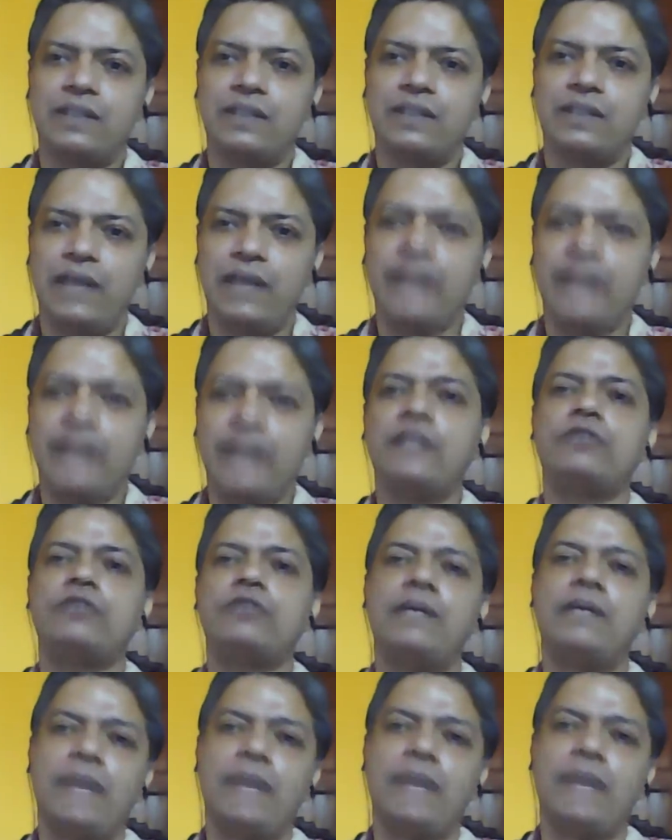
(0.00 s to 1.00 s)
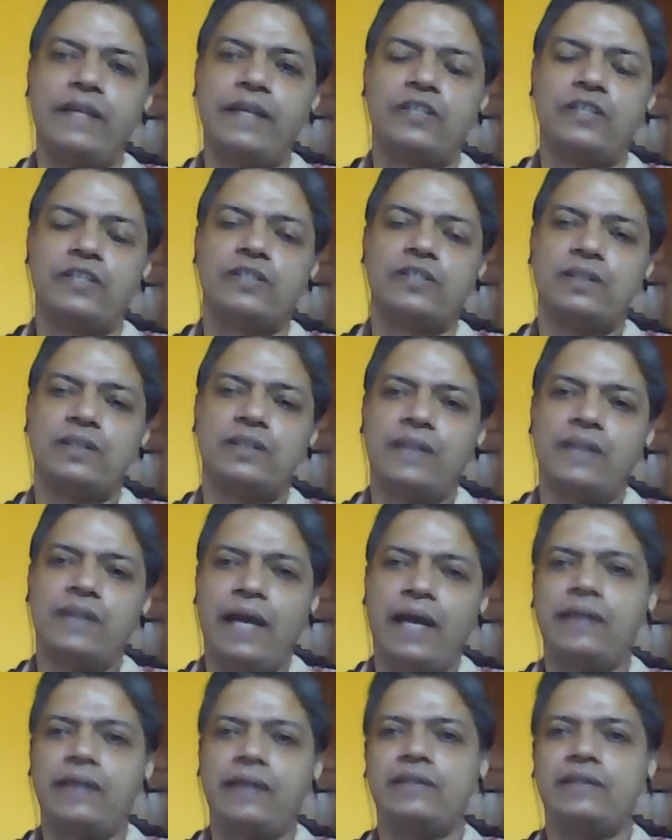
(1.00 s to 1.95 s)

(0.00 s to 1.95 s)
agree to their marriage, and